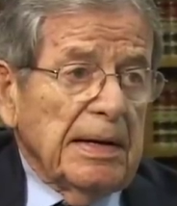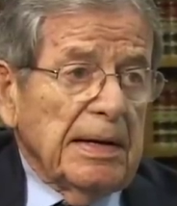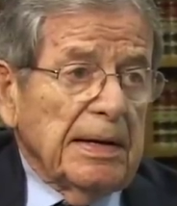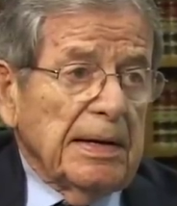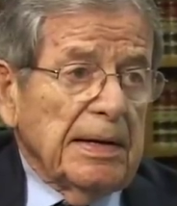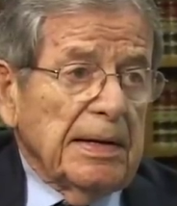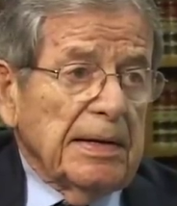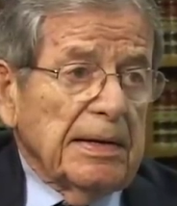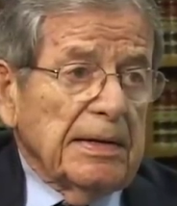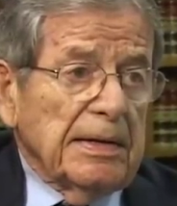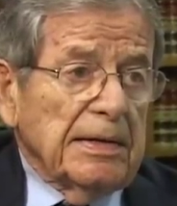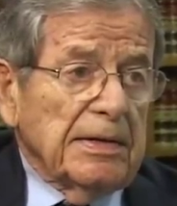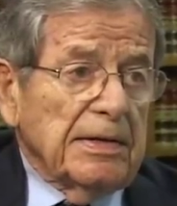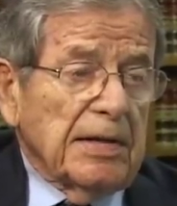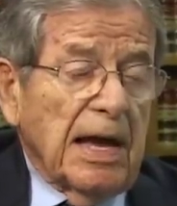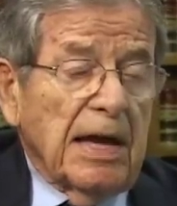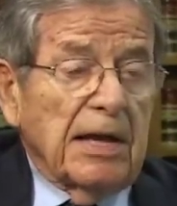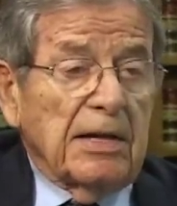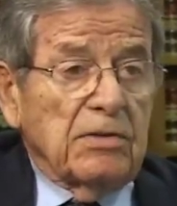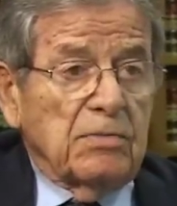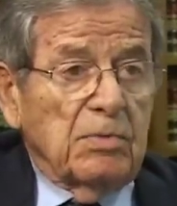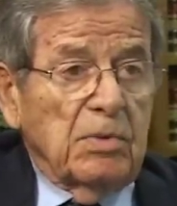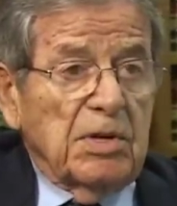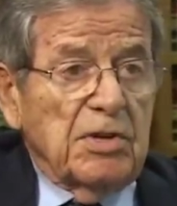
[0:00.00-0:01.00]
and
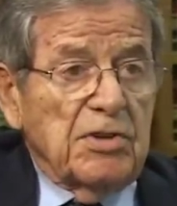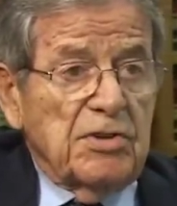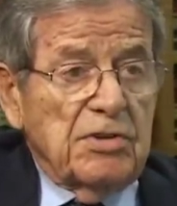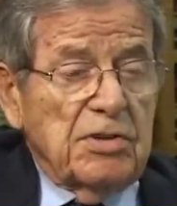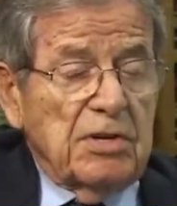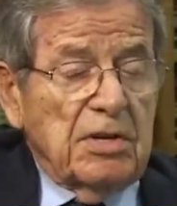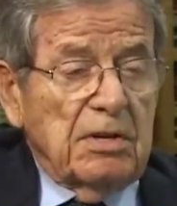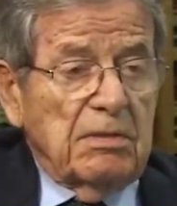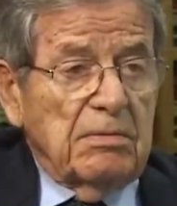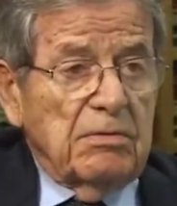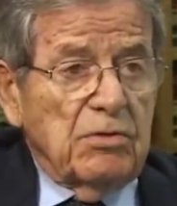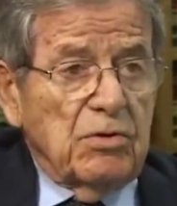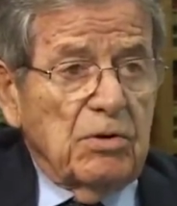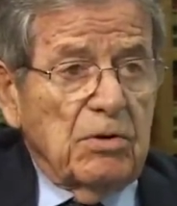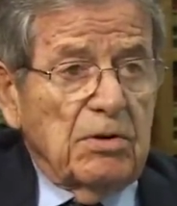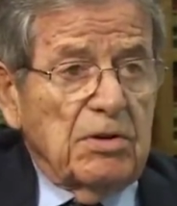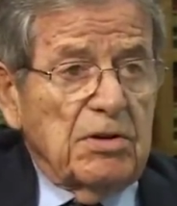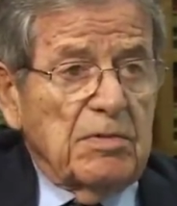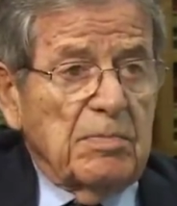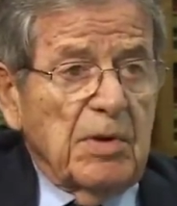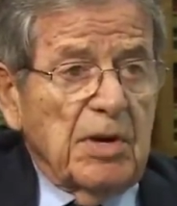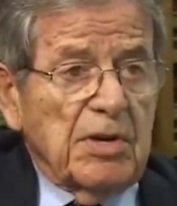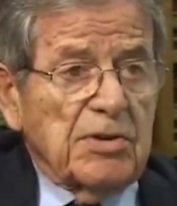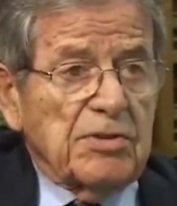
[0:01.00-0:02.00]
as was uh,
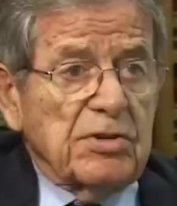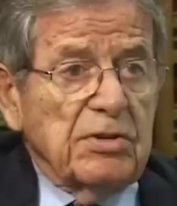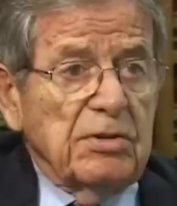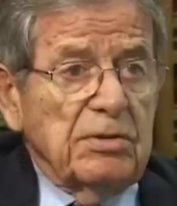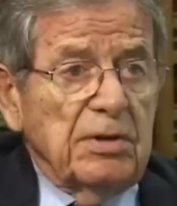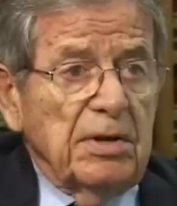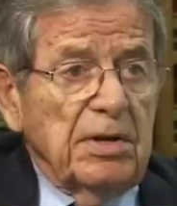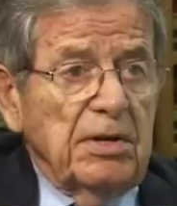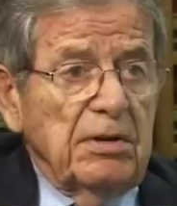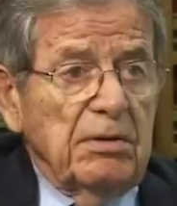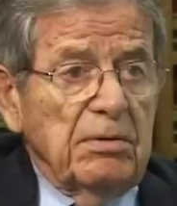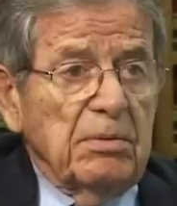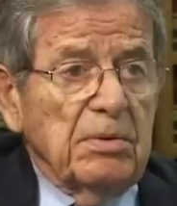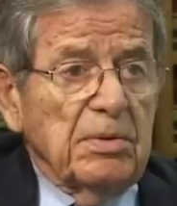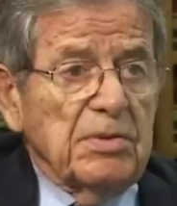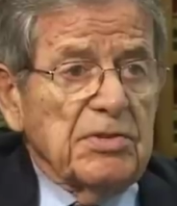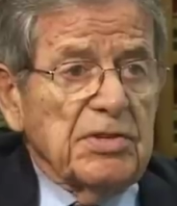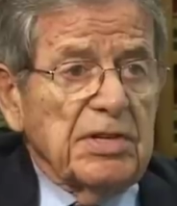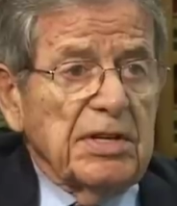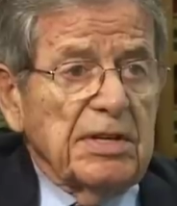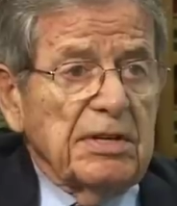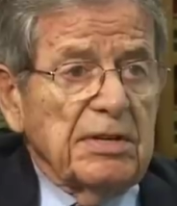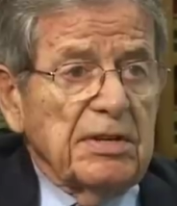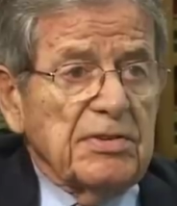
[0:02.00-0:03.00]
George Moscone, who
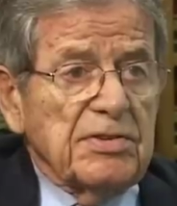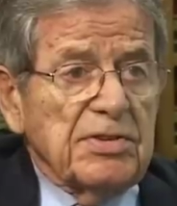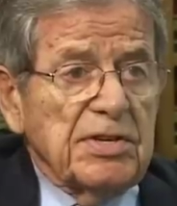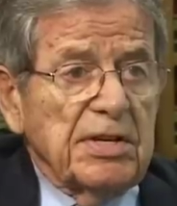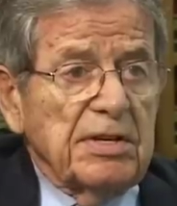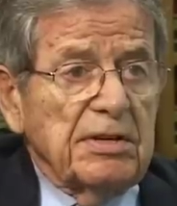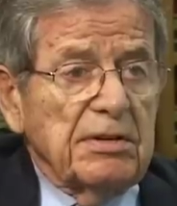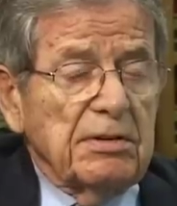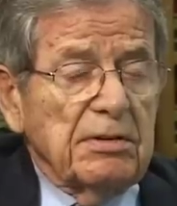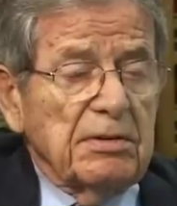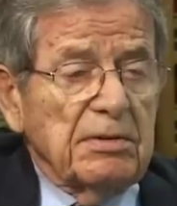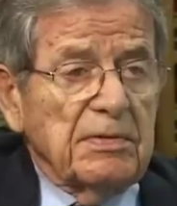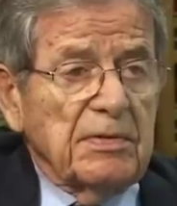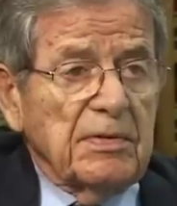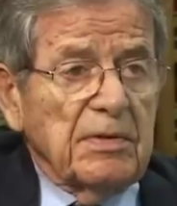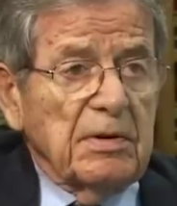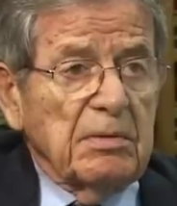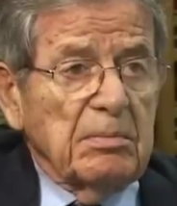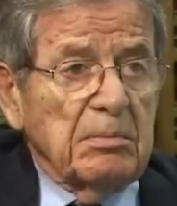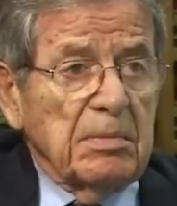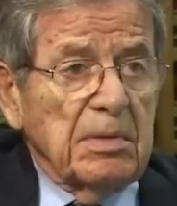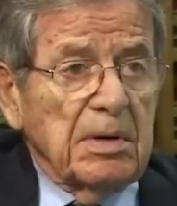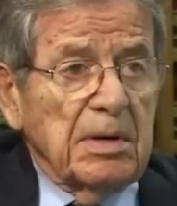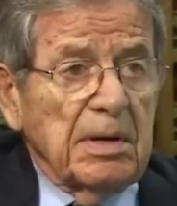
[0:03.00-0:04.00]
was then the senator
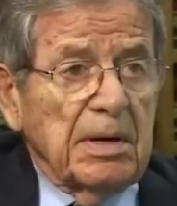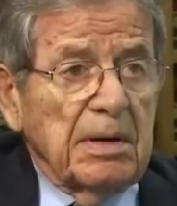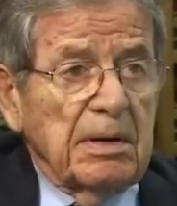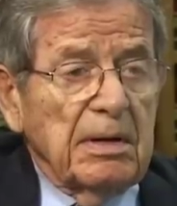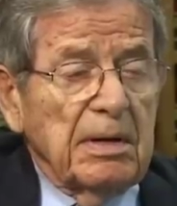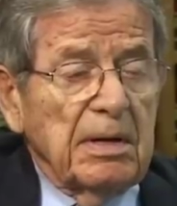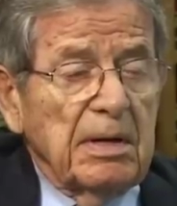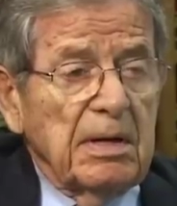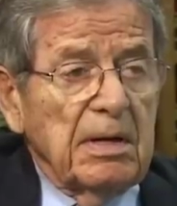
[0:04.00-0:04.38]
from uh,